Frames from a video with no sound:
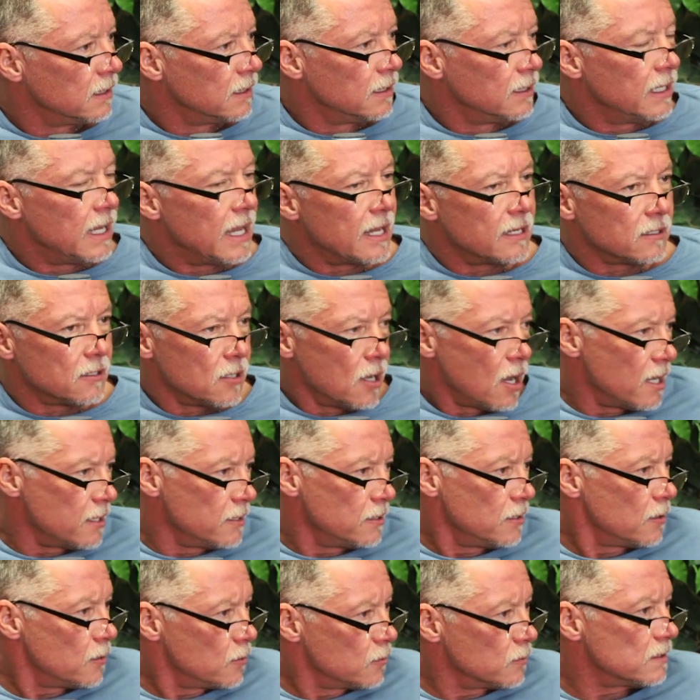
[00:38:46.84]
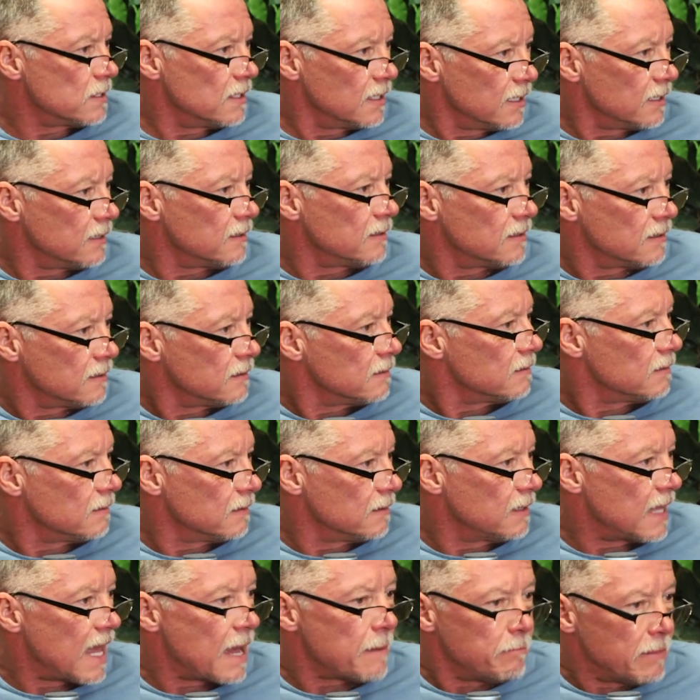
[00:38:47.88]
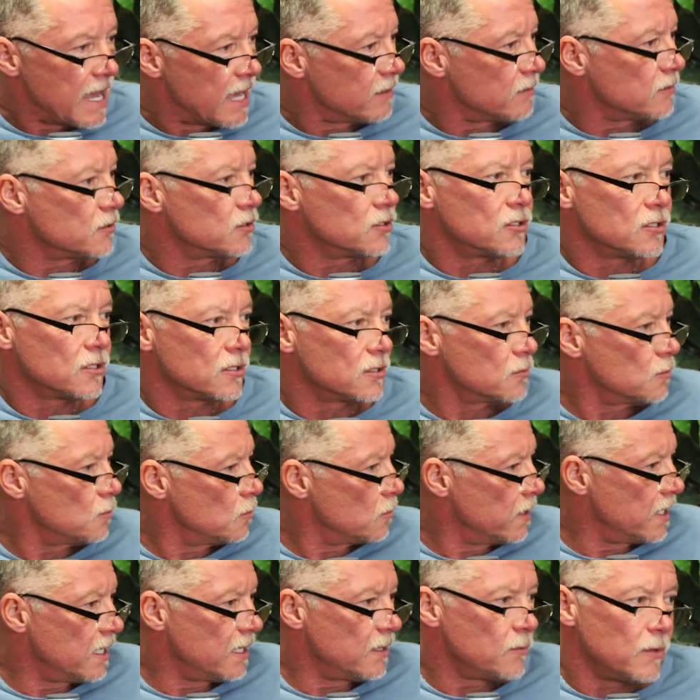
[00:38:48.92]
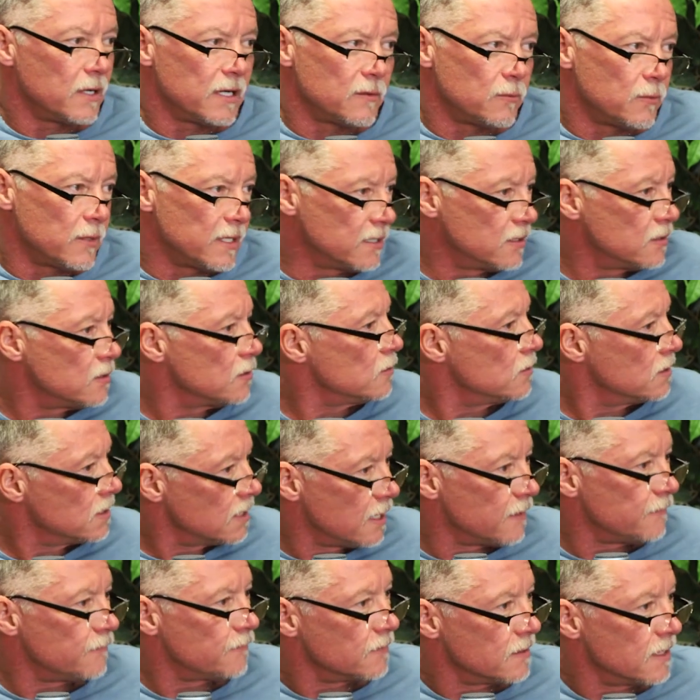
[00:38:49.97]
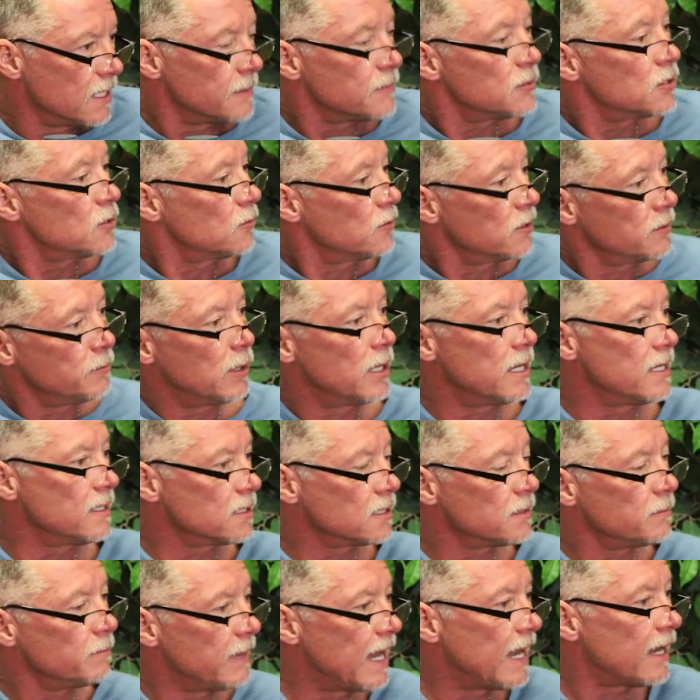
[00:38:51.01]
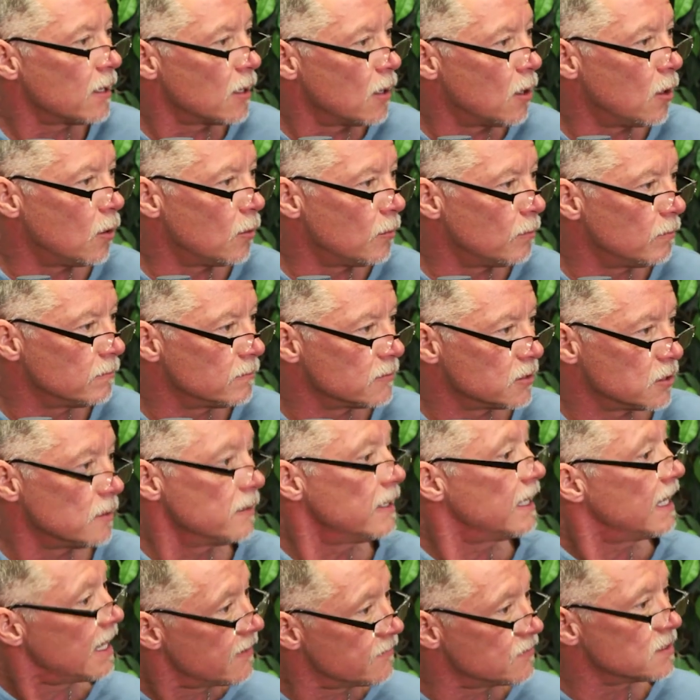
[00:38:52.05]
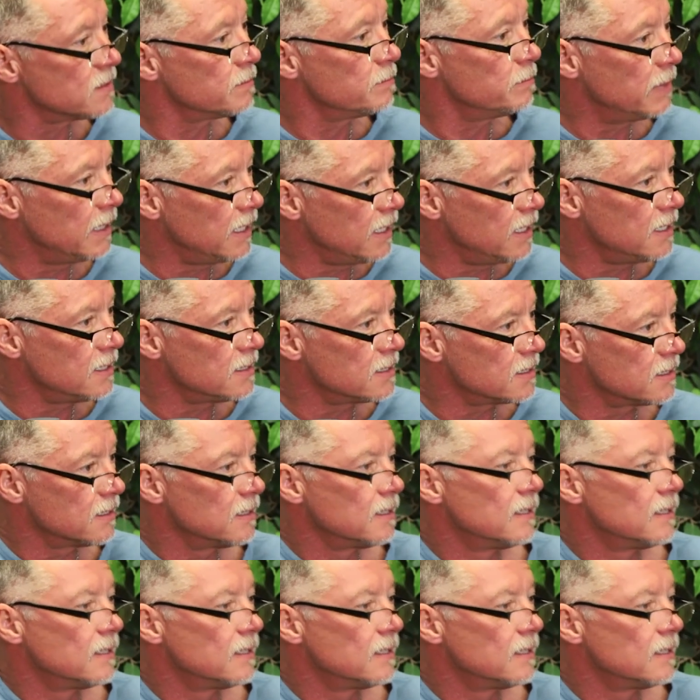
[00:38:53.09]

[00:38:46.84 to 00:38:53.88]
and God knows that battle's just way, way, way too tough for them, so he brings them back home, so they have some peace.